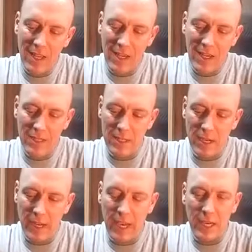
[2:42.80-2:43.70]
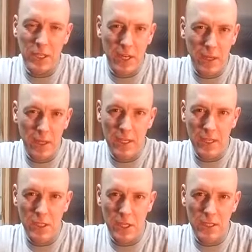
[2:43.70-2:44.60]
is, and I actually got to thank
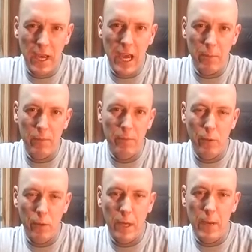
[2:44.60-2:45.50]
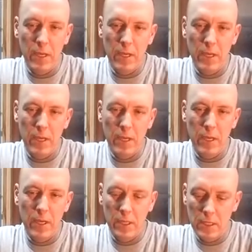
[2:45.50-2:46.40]
TJ Zachman for that, because
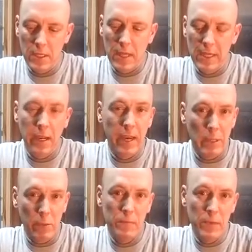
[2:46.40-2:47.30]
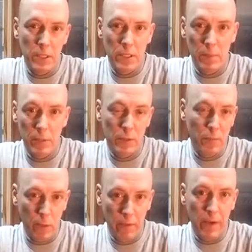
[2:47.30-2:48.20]
at that time he was finishing up his
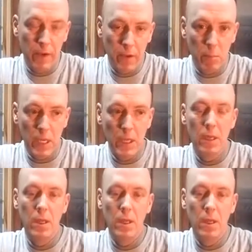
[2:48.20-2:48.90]
45 MB.